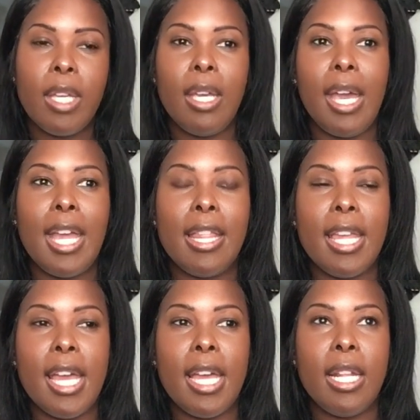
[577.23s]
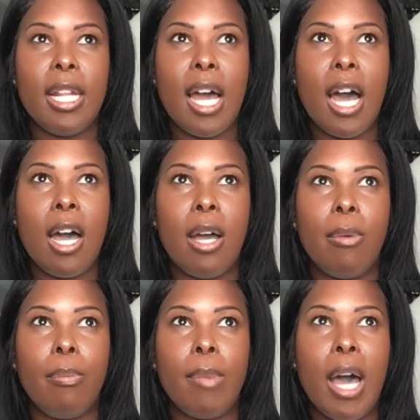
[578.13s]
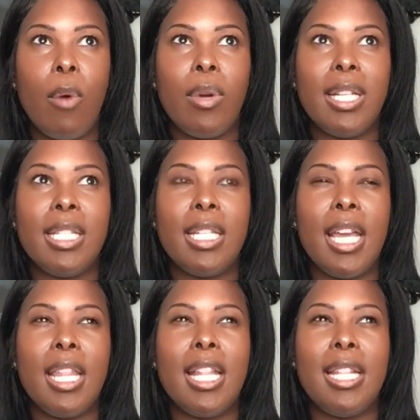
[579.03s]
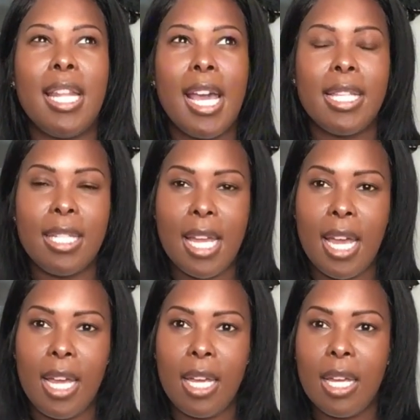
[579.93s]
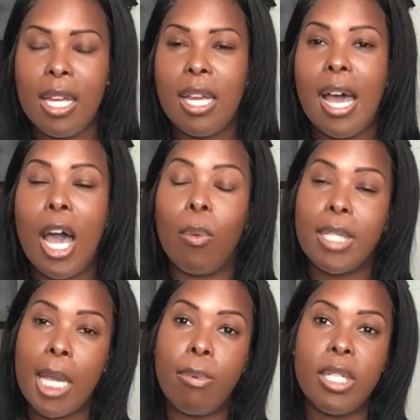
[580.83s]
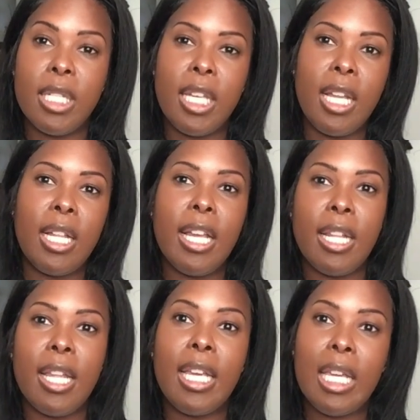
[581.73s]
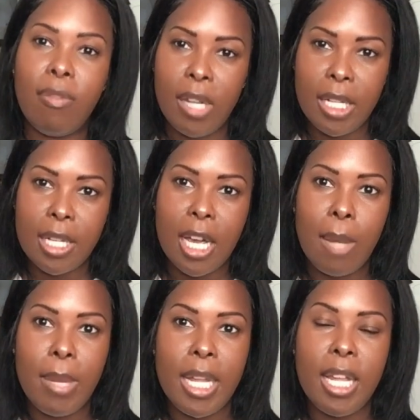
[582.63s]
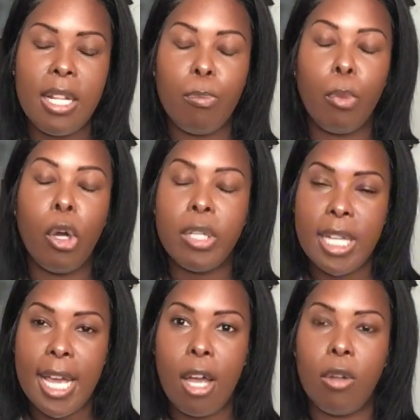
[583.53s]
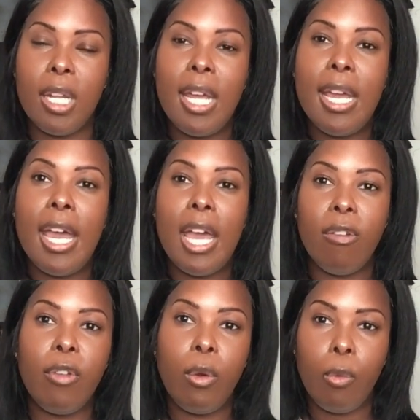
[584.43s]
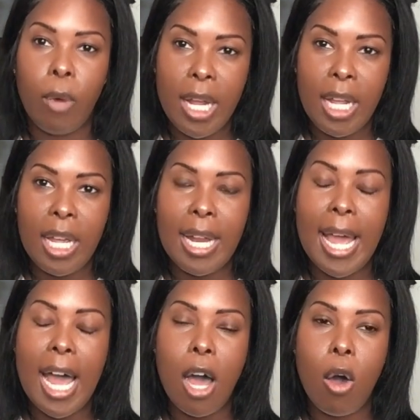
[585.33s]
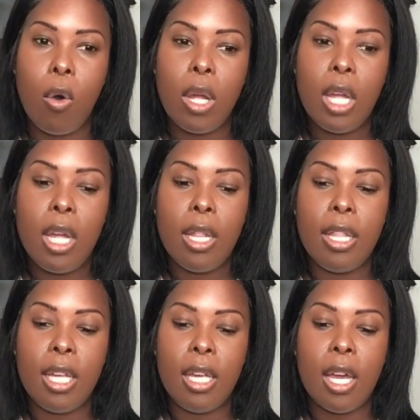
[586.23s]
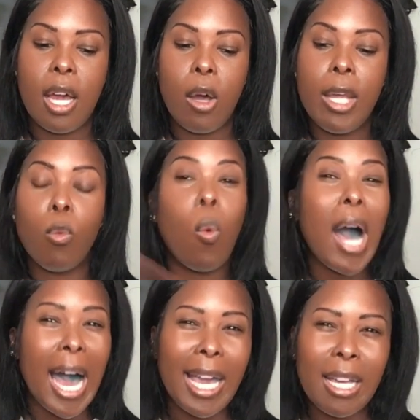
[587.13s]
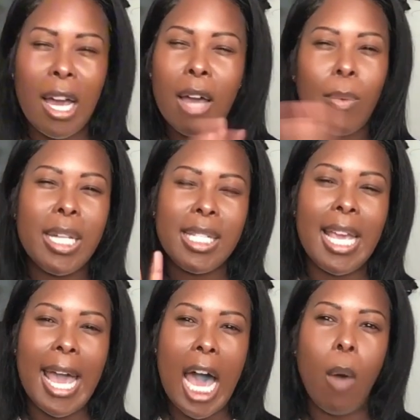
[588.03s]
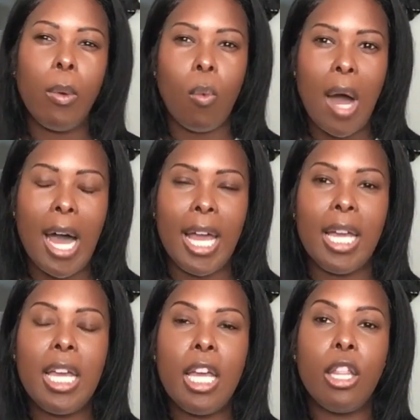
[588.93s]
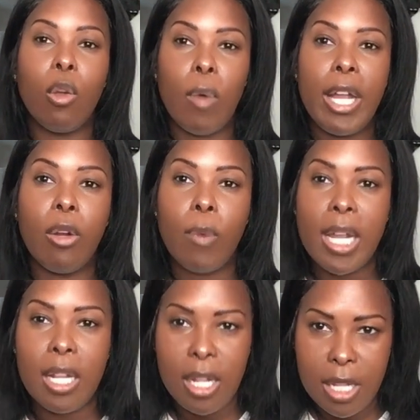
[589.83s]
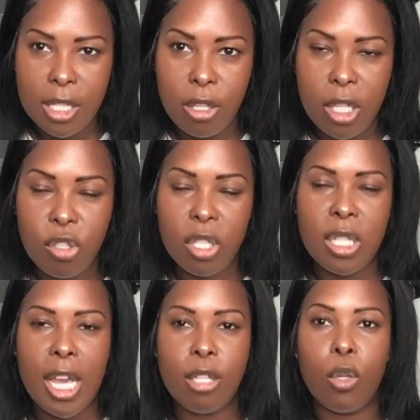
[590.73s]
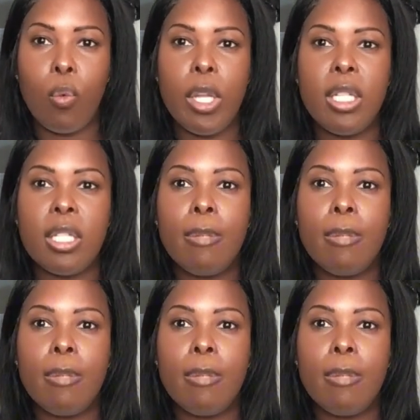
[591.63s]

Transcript: And then I want to say the next day, I was able to see it in the evening time, and it broke down every rating and how the and why. I want to say how and why the rater rated it. So this is the thing. So once